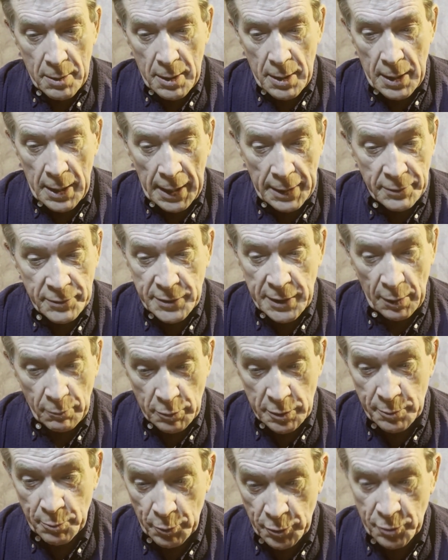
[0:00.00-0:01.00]
Einstein
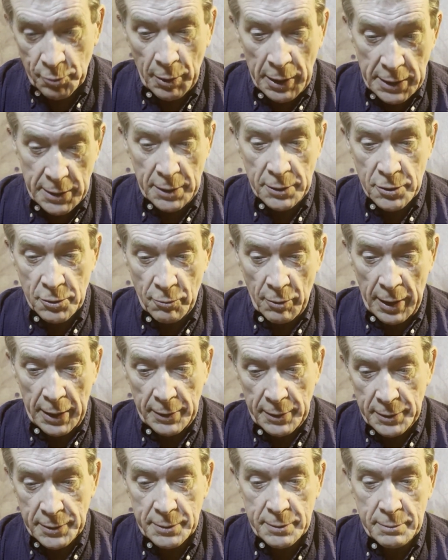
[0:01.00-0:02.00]
was persuaded to write
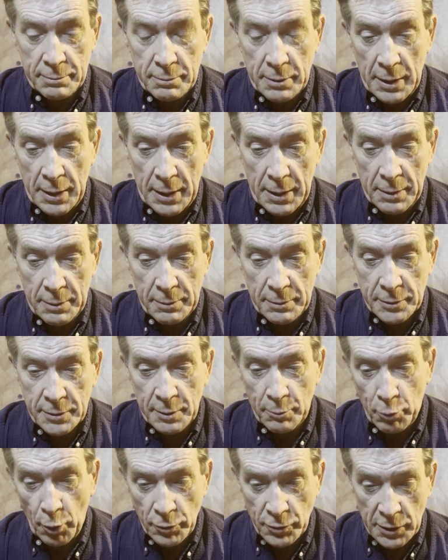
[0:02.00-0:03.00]
this
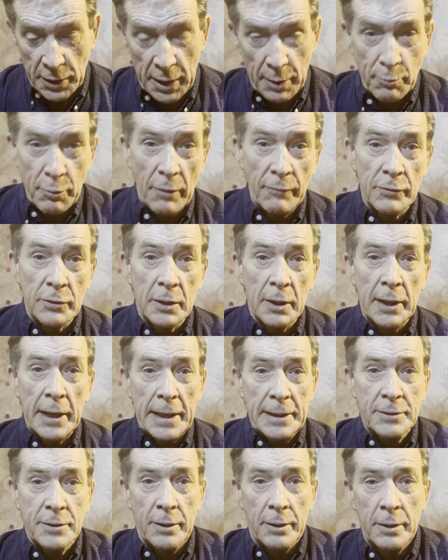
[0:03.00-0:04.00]
supposedly pivotal
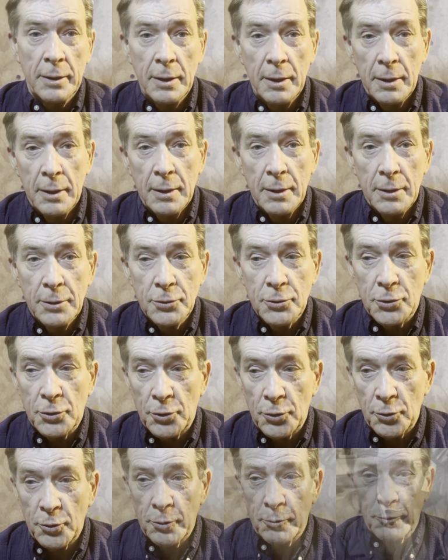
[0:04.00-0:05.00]
letter to